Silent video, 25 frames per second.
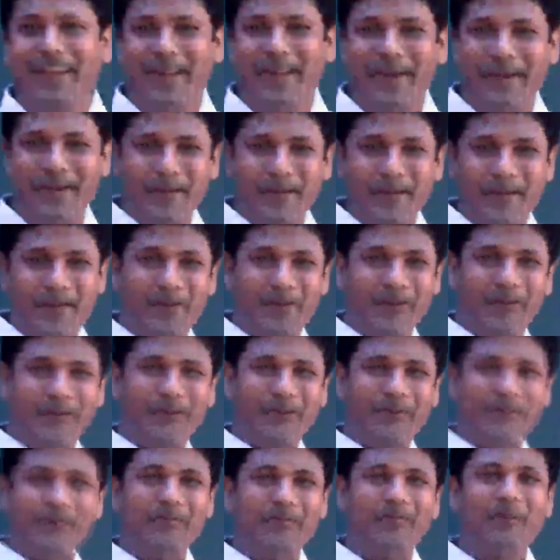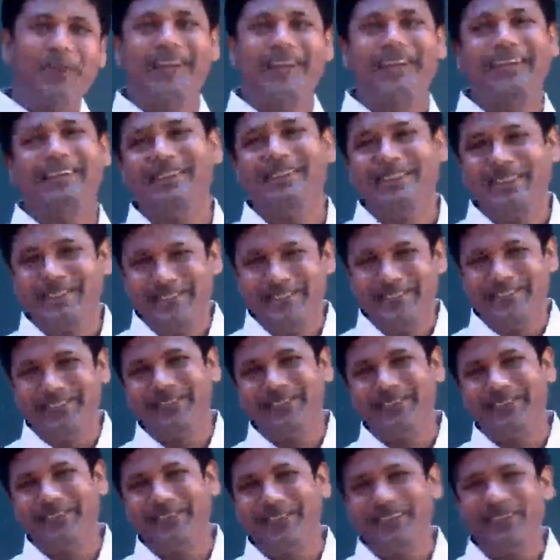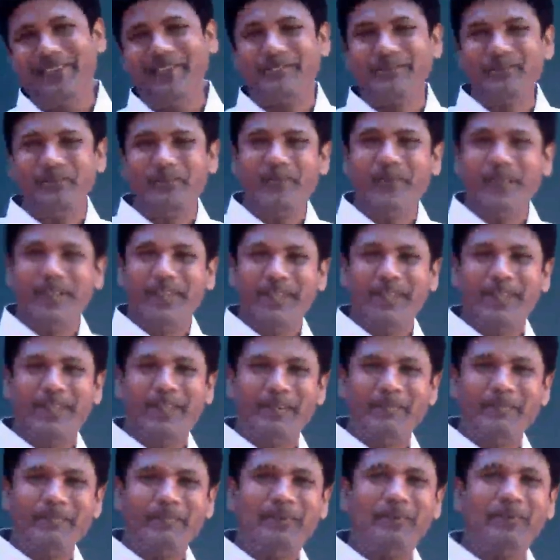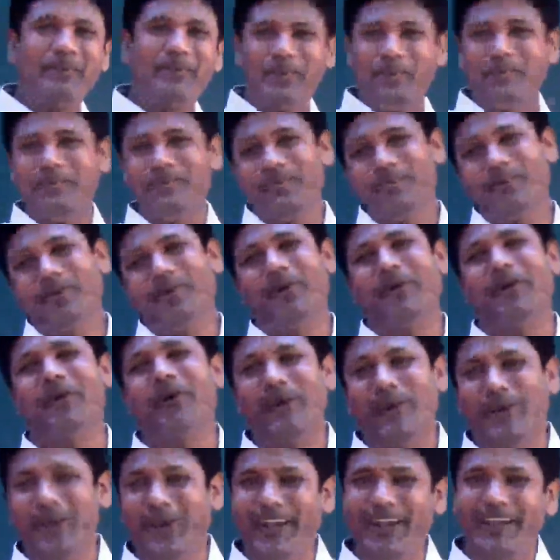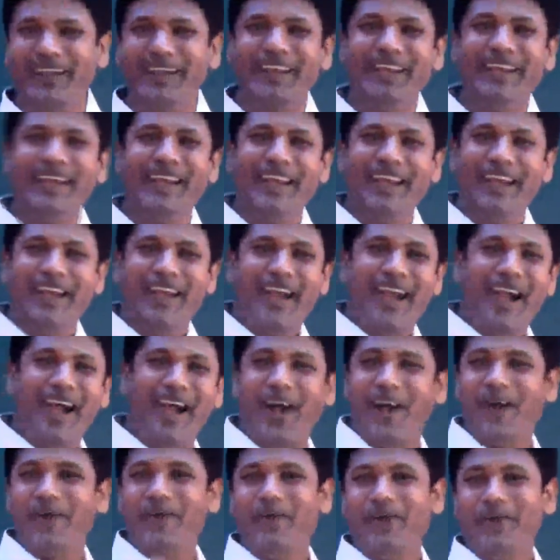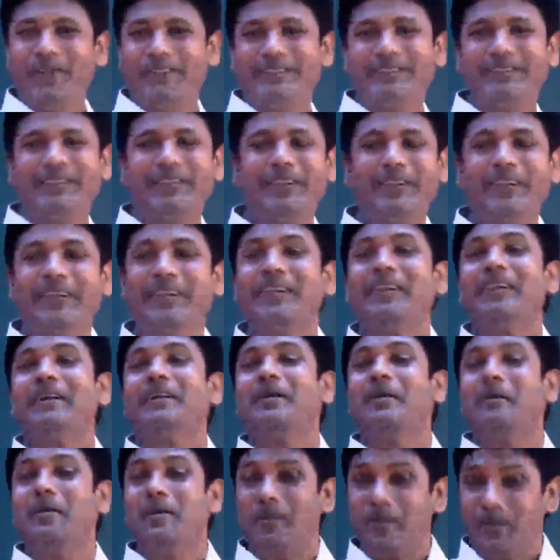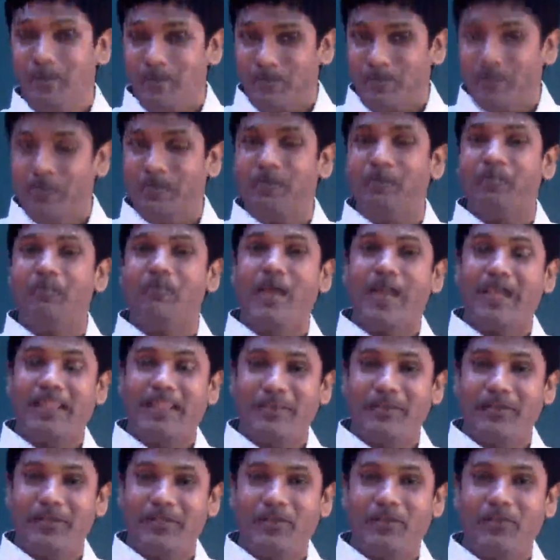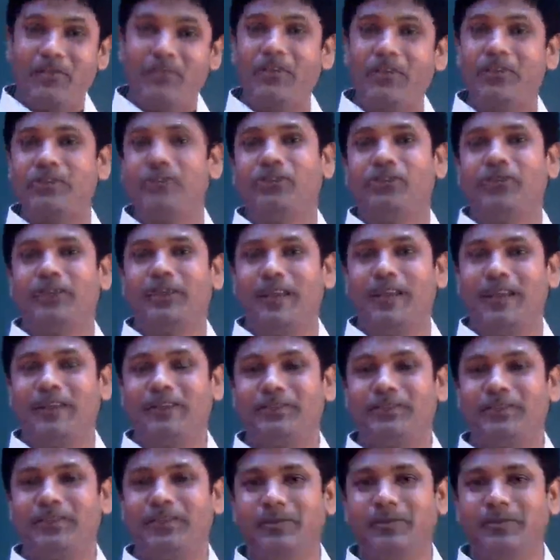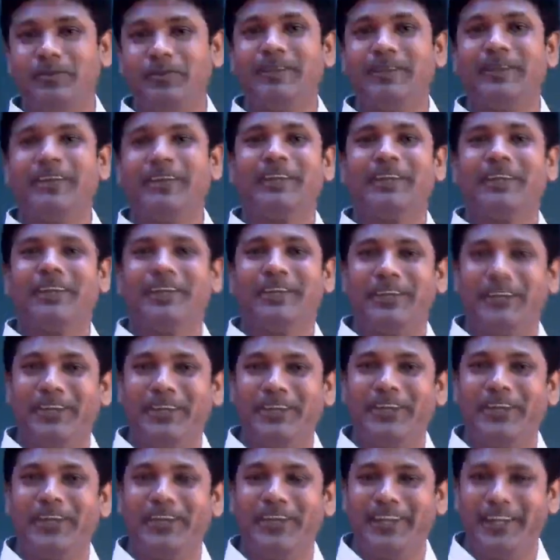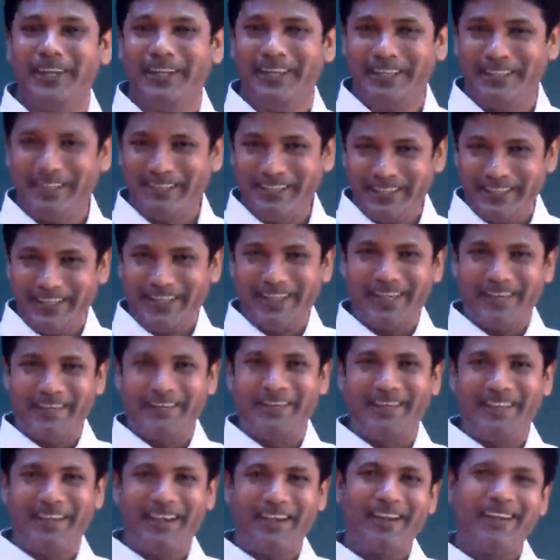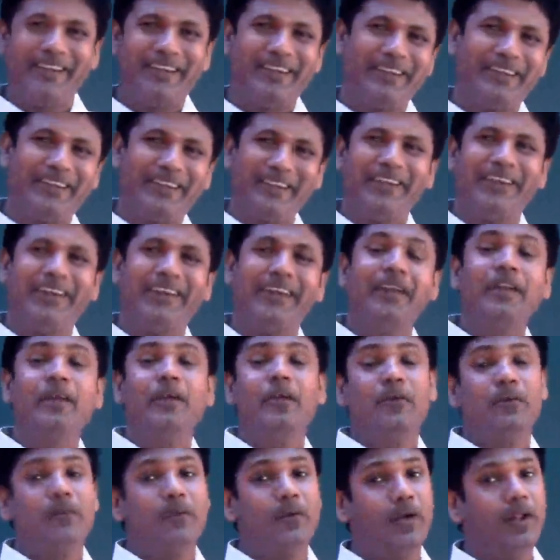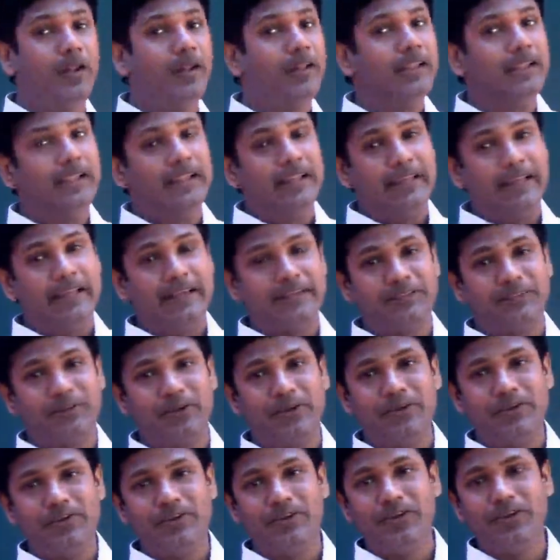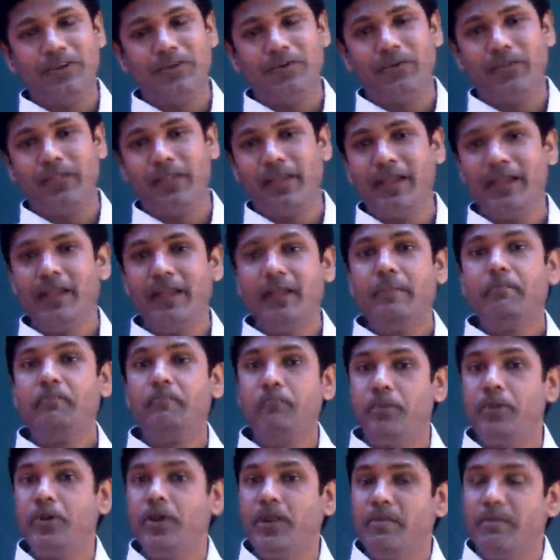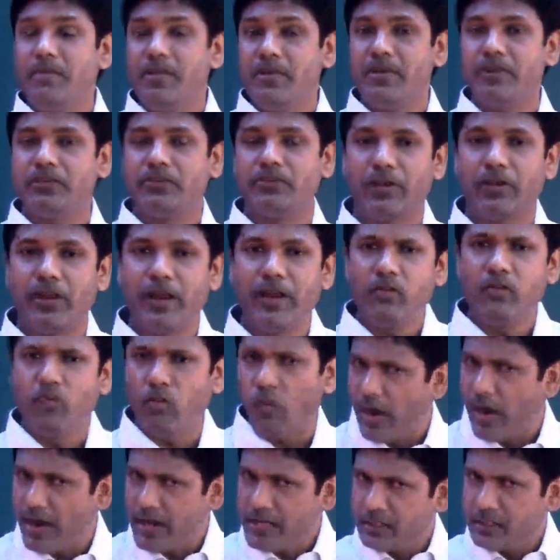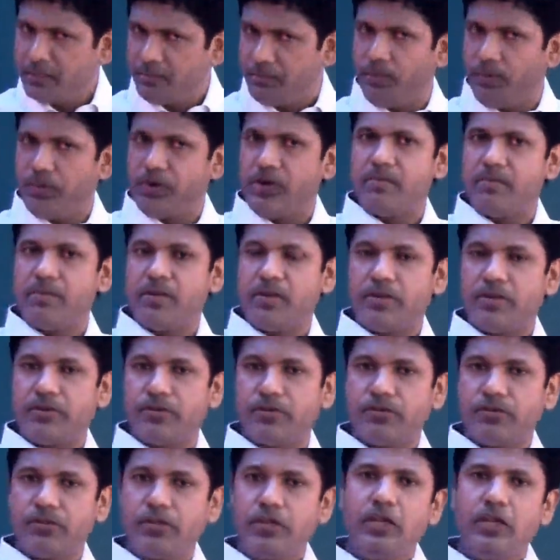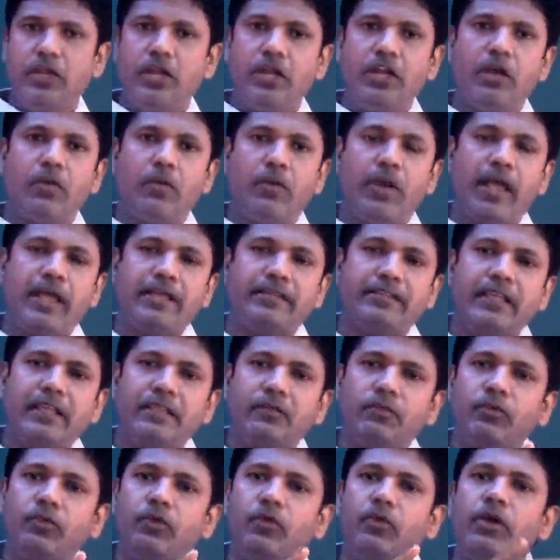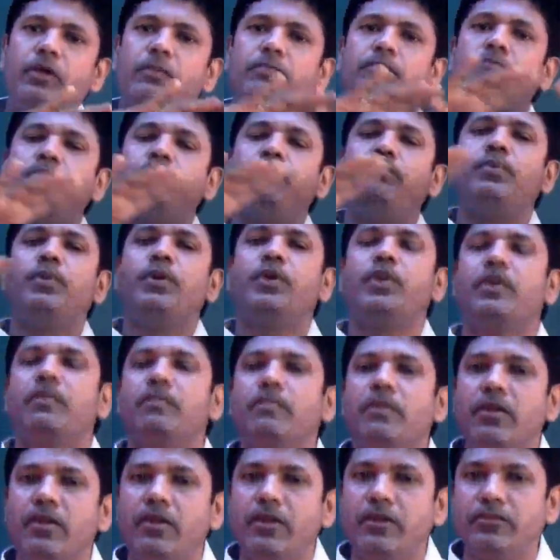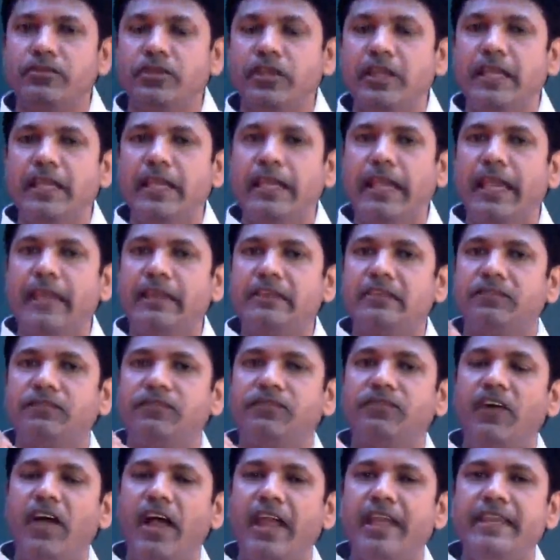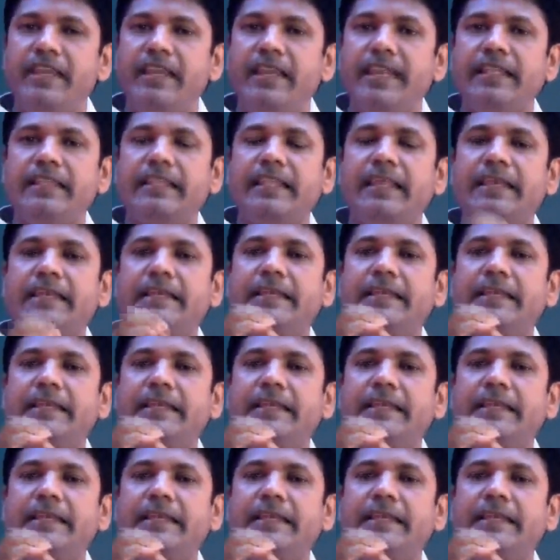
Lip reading: Hello my dear students, welcome to the board. How was the Mathematics Virtual Classroom? Good, you learned a lot there? Good. Well, let's continue with the perimeters, alright? What is perimeters? Now when I say the word perimeters, it's finding the